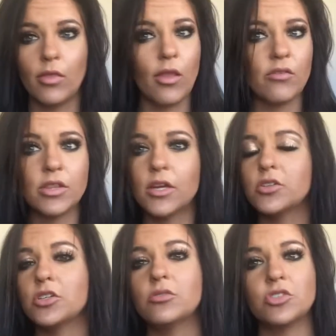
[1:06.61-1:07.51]
Love it there
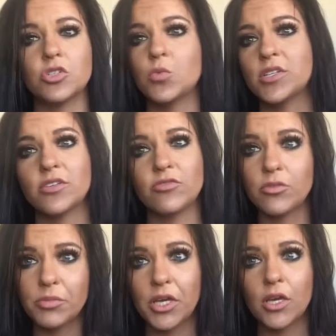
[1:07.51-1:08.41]
too. It just wasn't
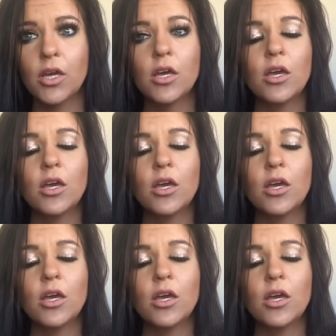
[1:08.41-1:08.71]
for me.